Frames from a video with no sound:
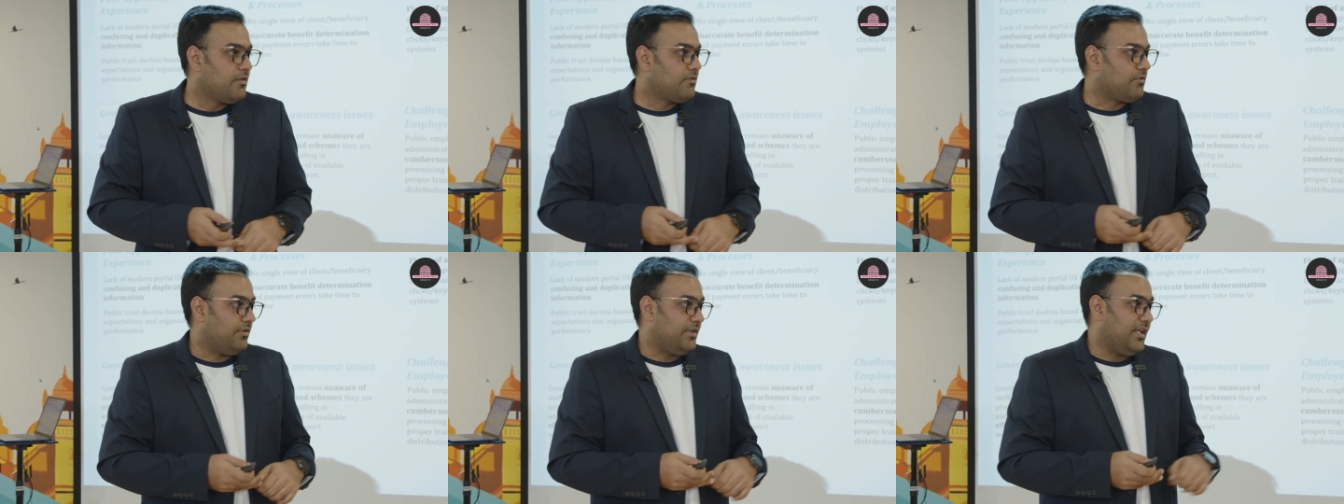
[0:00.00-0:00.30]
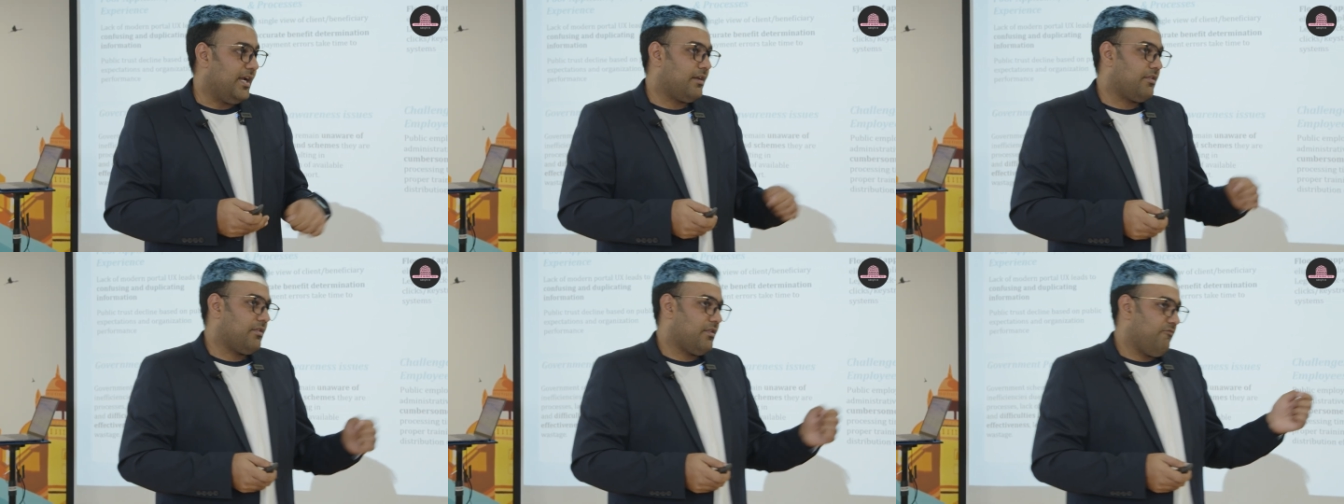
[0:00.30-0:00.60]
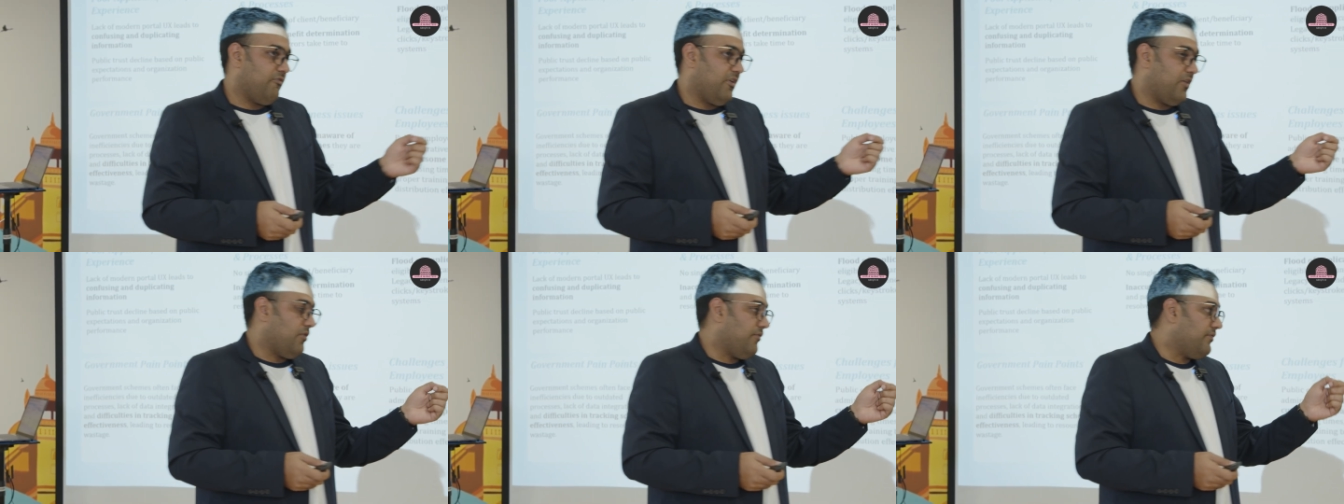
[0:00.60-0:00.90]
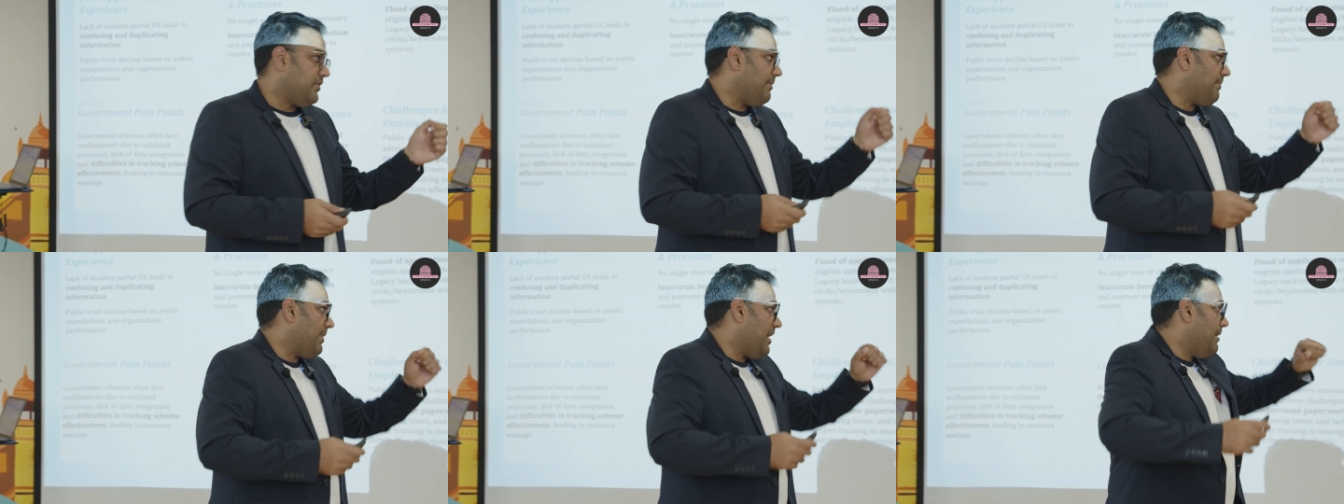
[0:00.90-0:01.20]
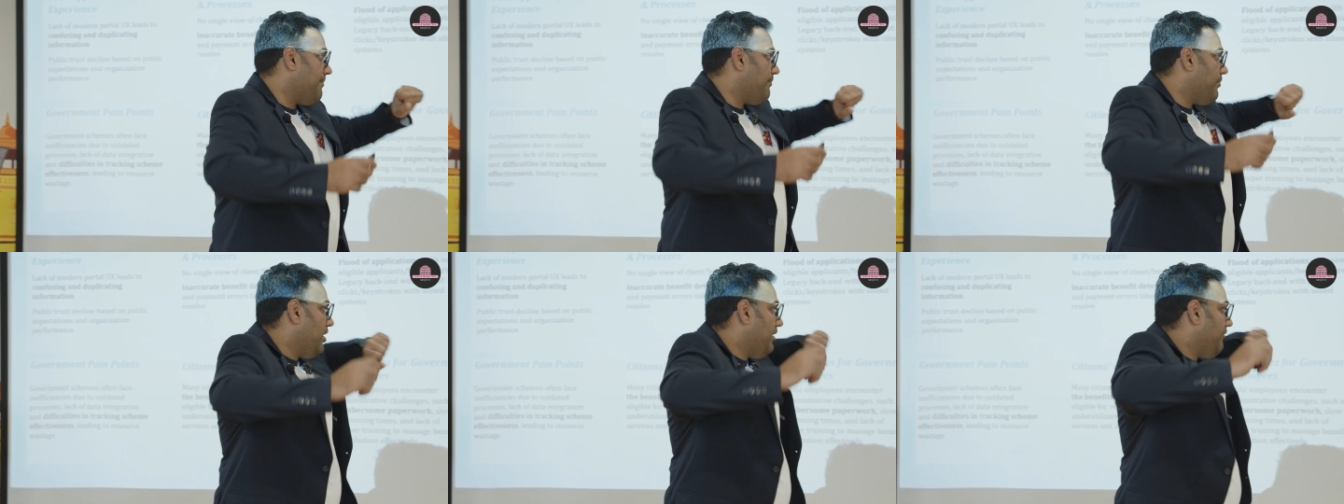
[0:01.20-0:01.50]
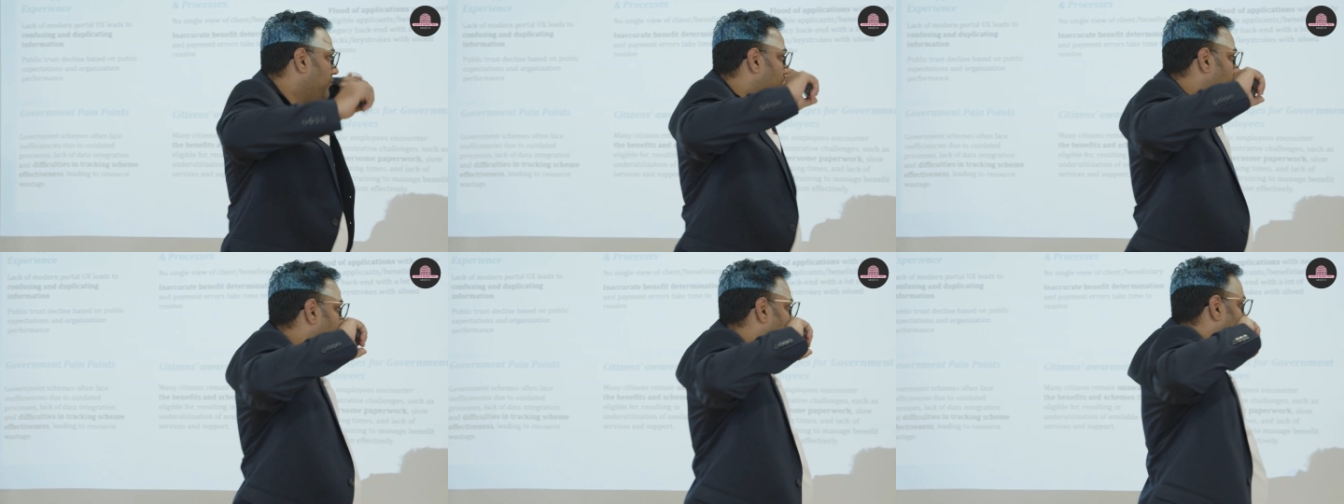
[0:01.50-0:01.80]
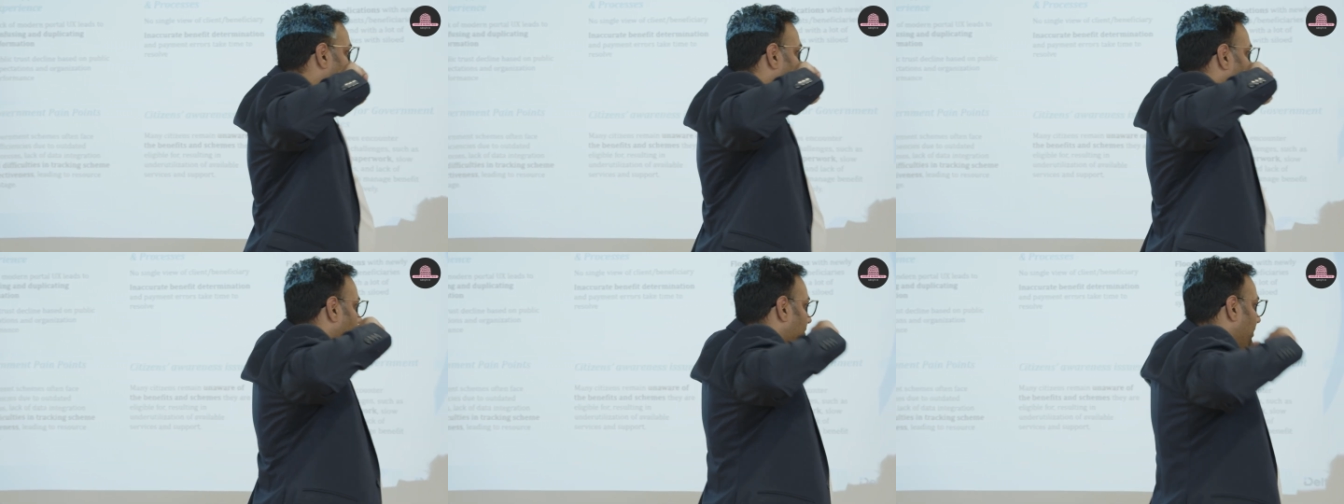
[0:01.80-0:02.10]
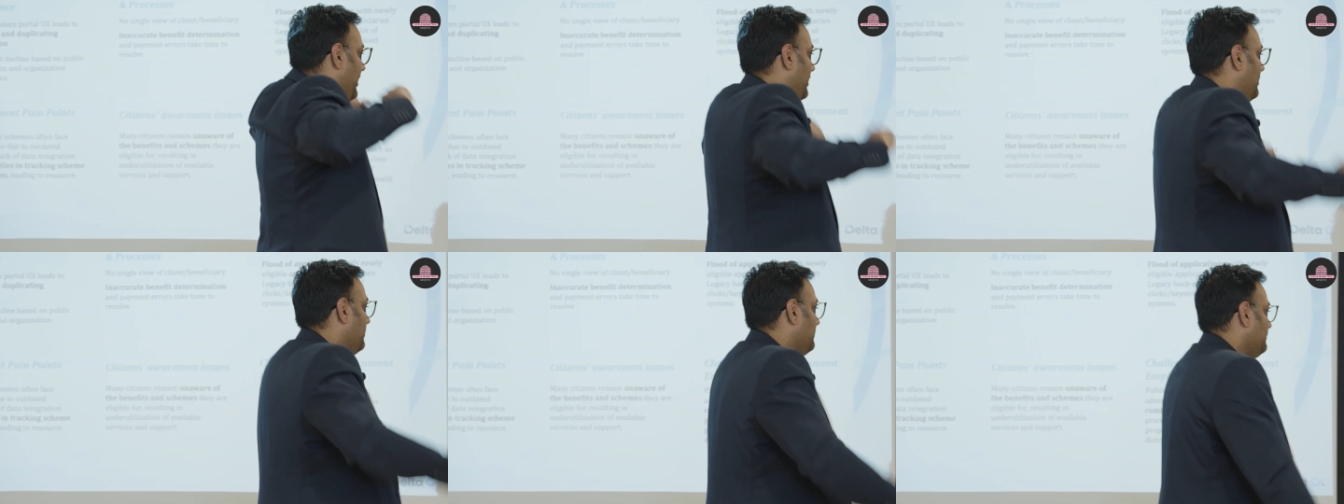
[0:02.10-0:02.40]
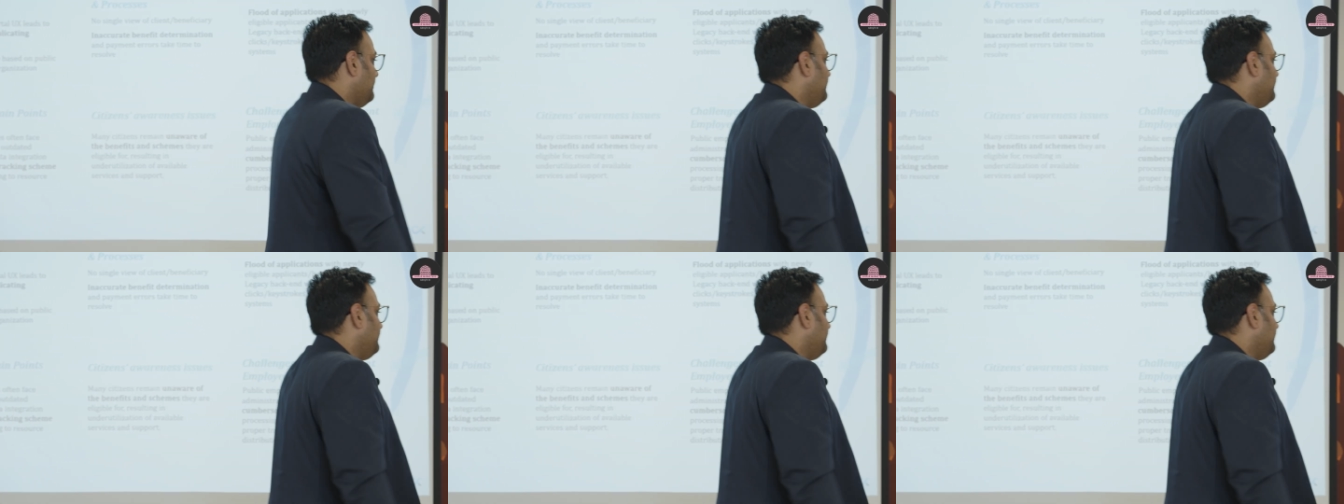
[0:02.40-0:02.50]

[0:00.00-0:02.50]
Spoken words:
So that's one of the pain points for the government.